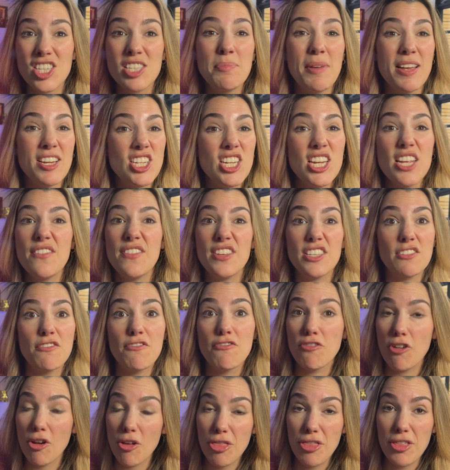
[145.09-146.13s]
especially if it's
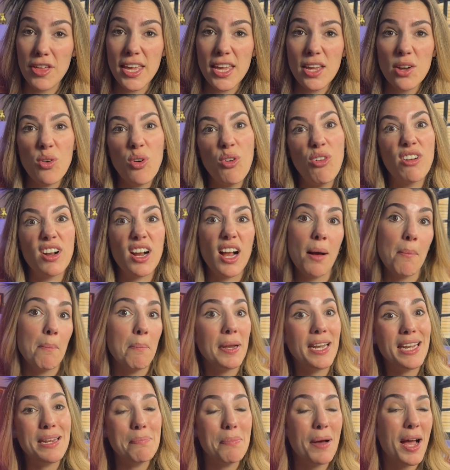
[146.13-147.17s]
frothy or
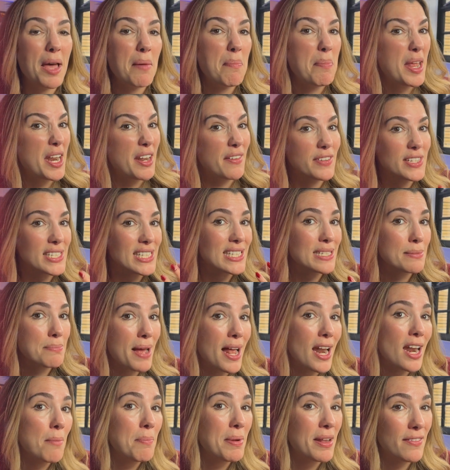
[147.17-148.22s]
accompanied by a bit of a
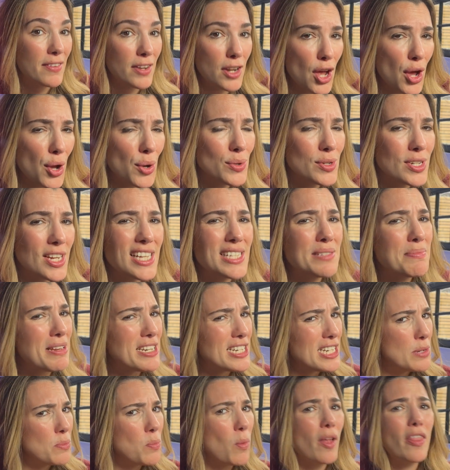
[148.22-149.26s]
smell, a bit of an odour,
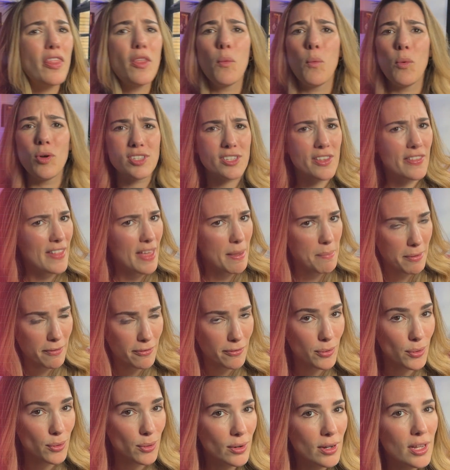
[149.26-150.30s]
especially one that wasn't there
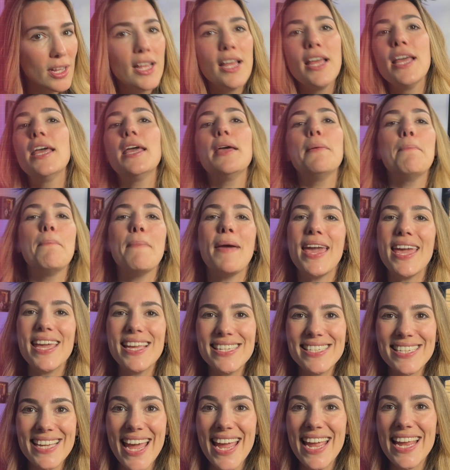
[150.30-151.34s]
before, may
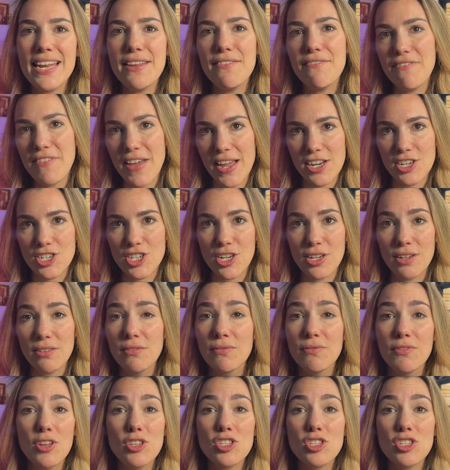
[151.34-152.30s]
indicate an infection.